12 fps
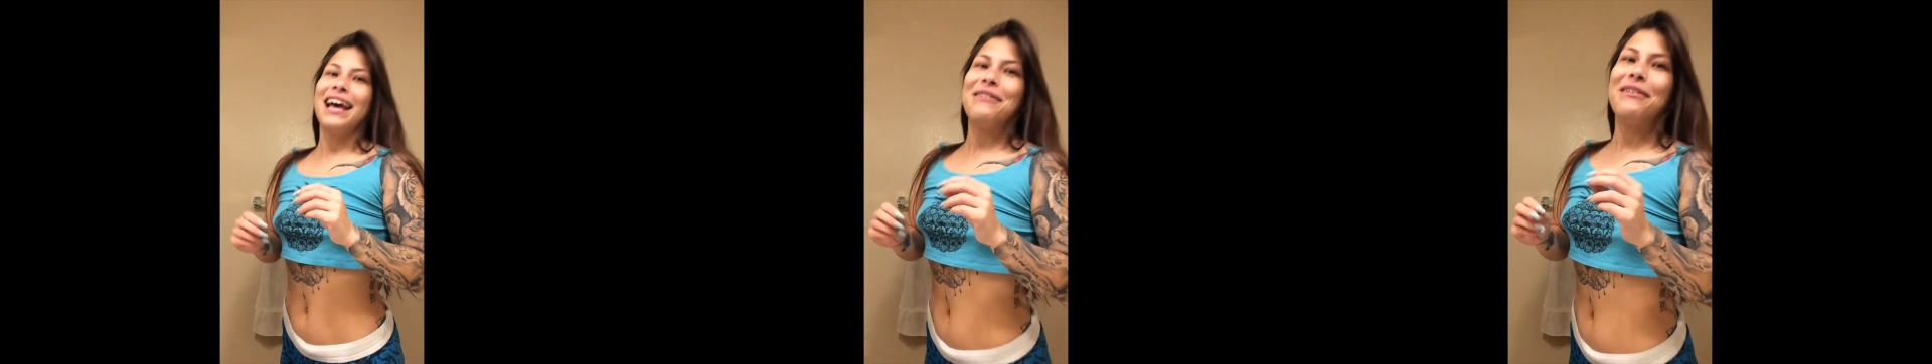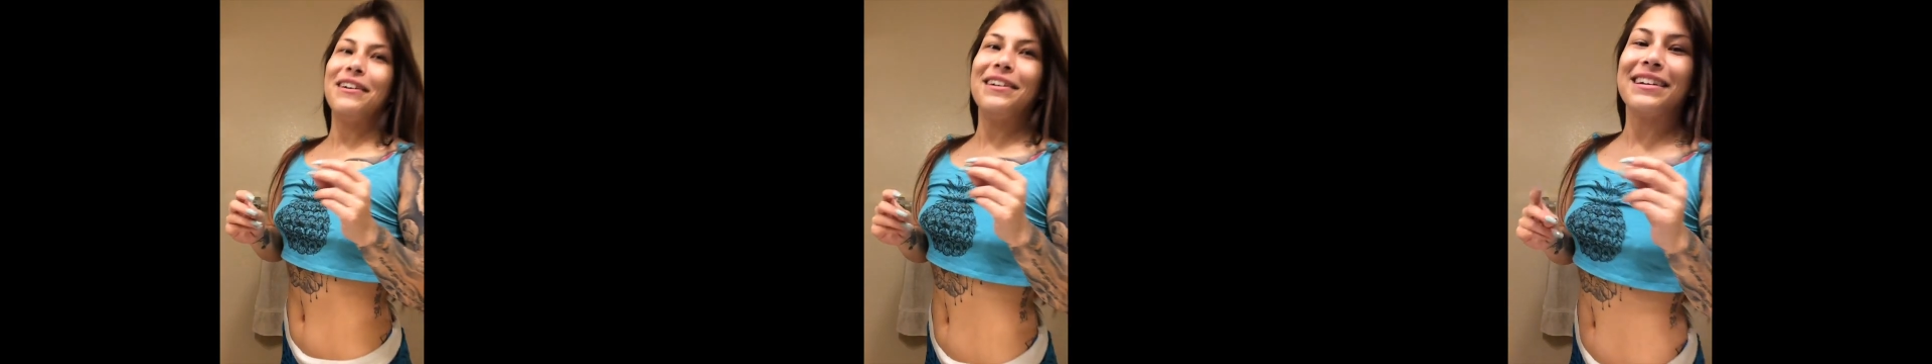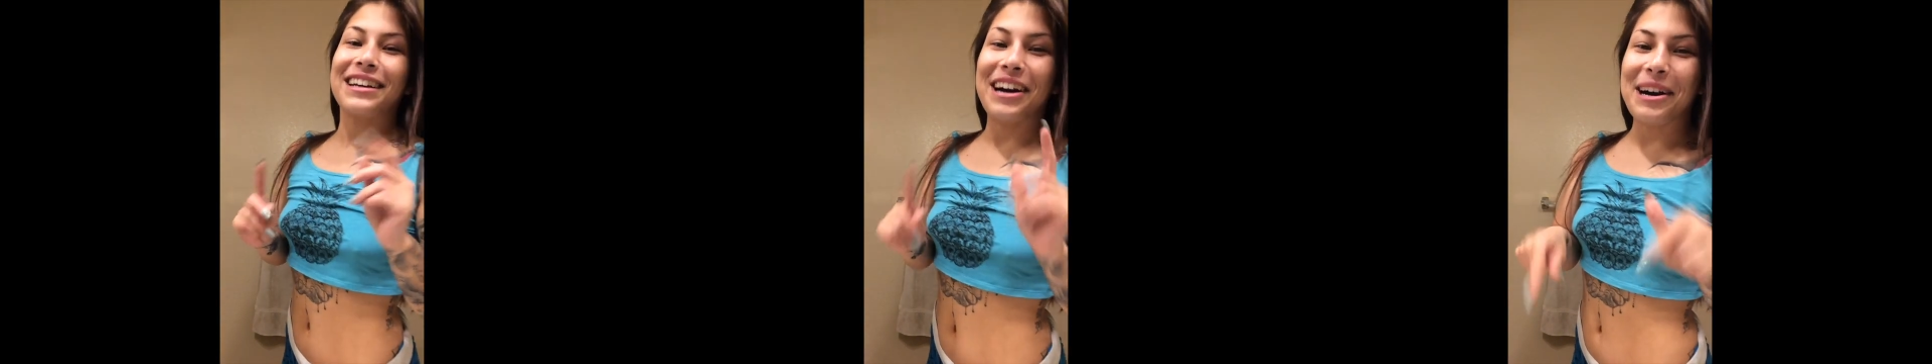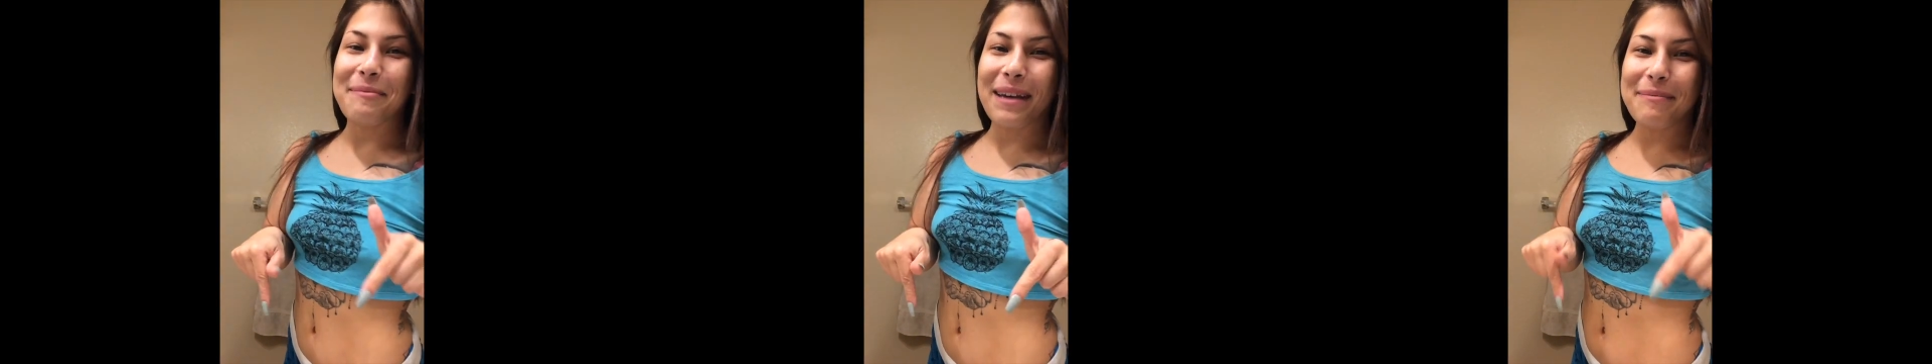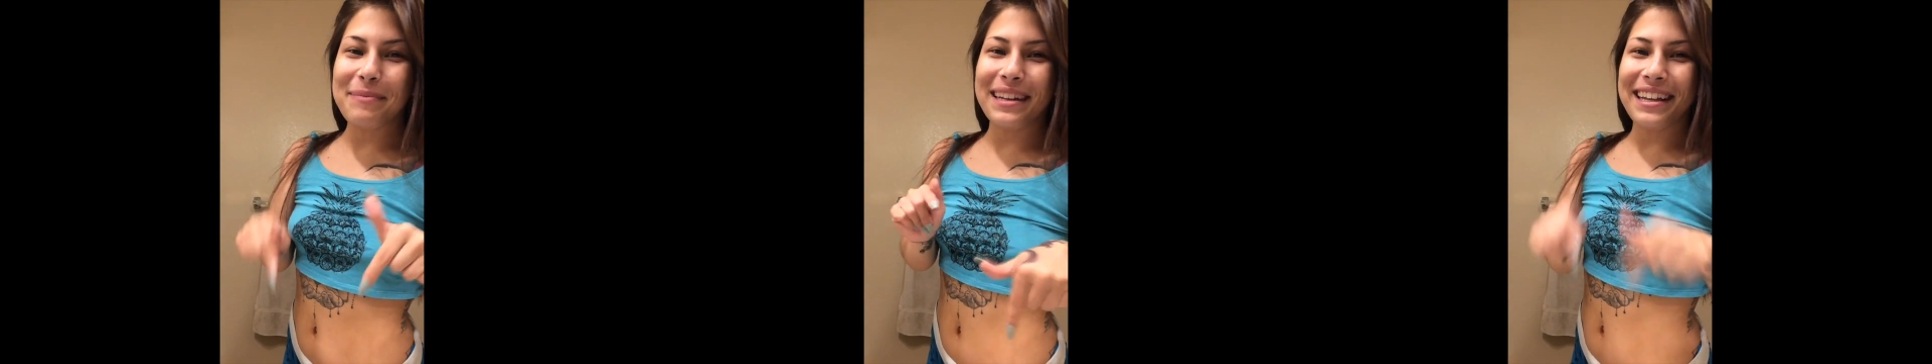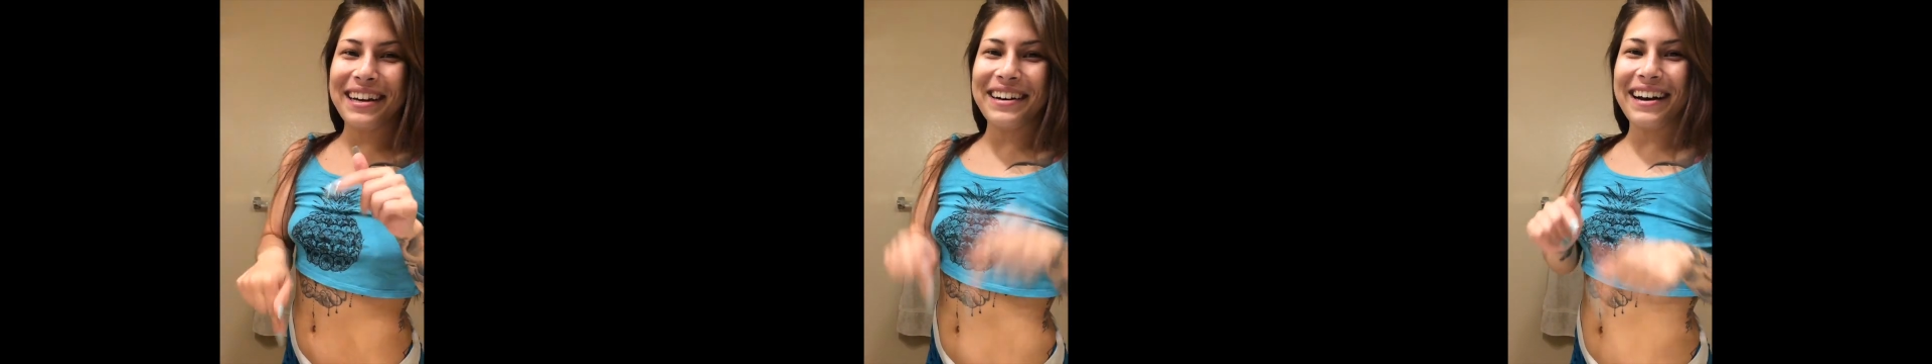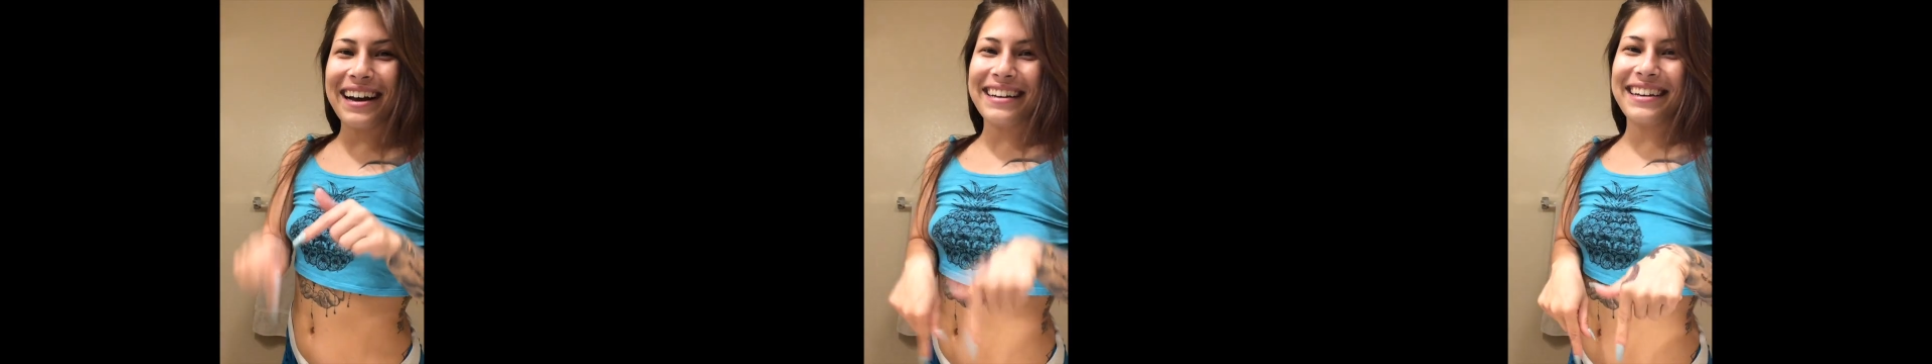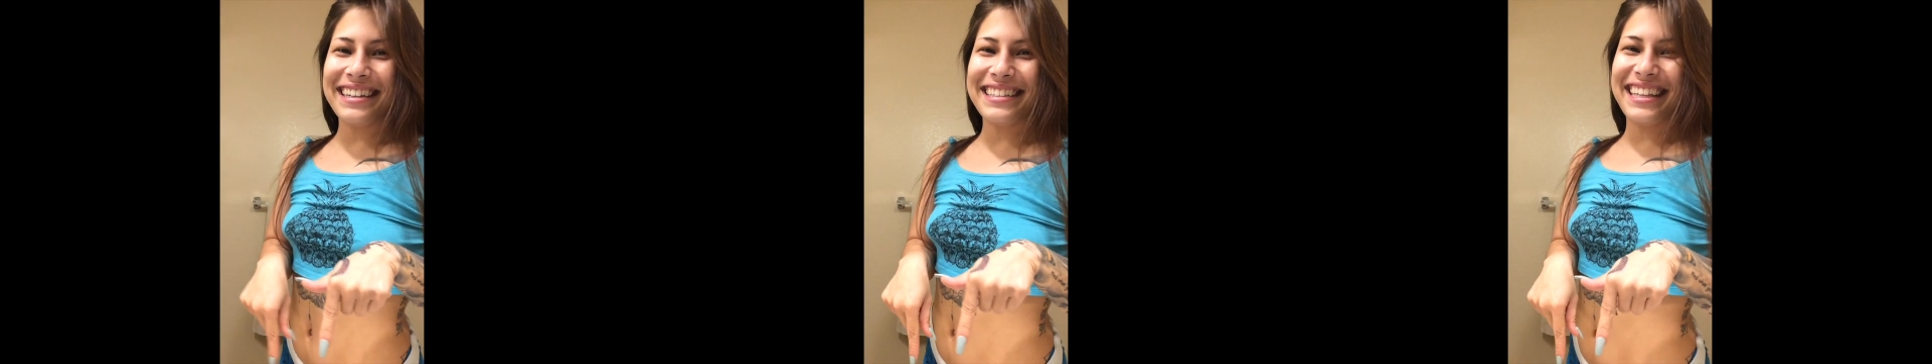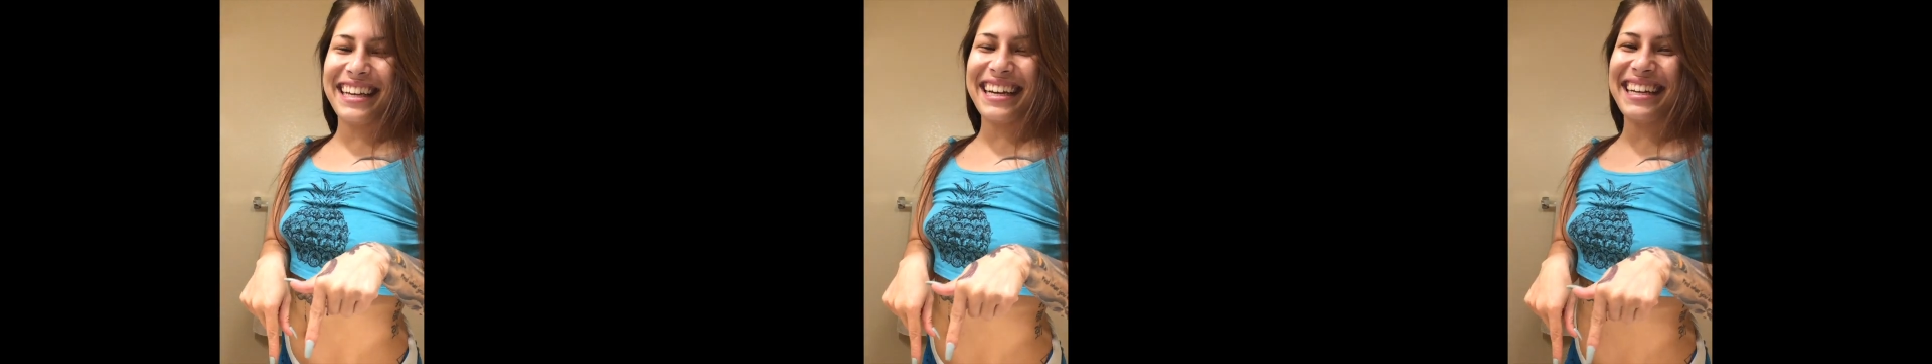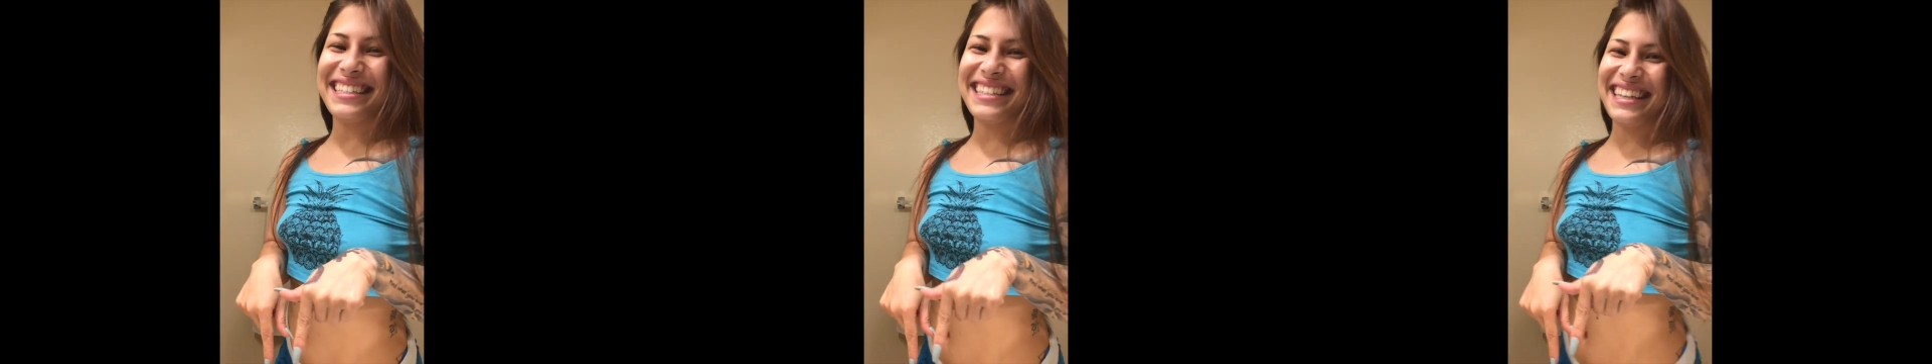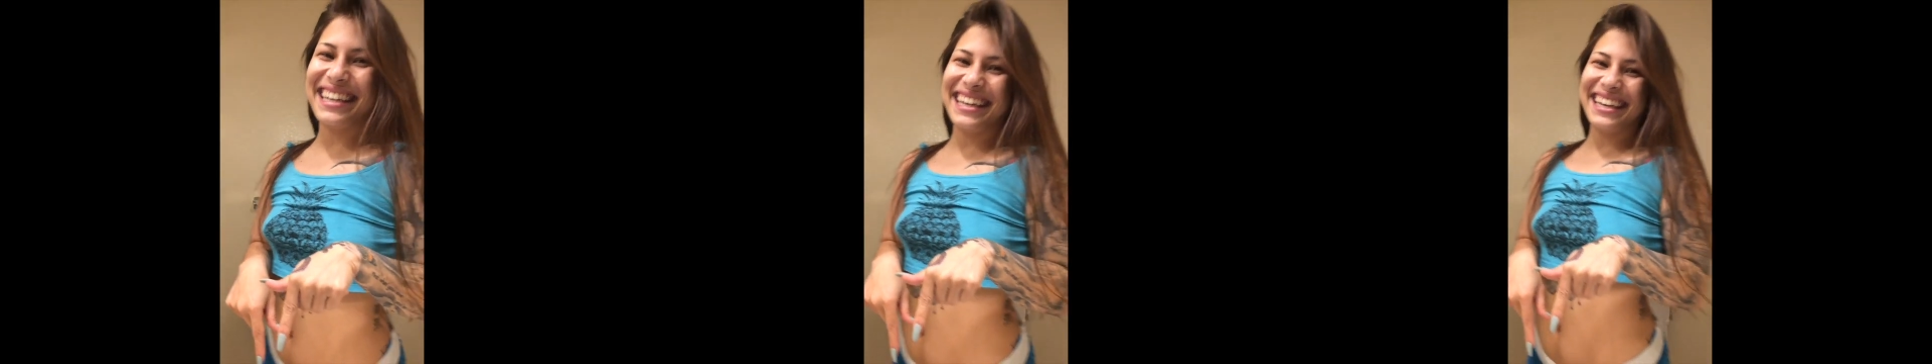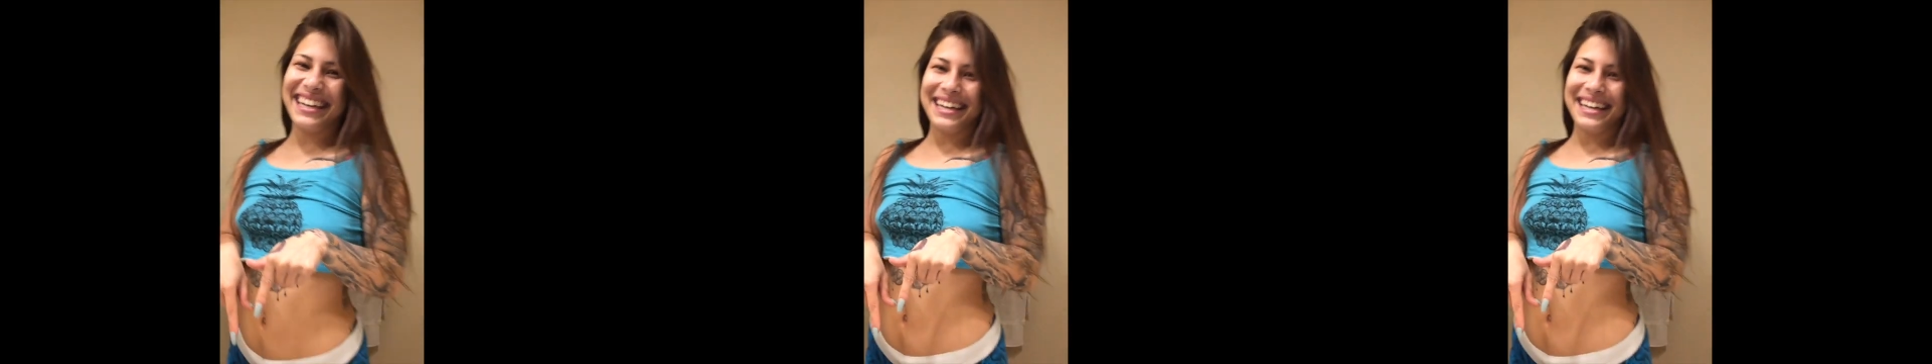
Well, comment below how you guys think I did.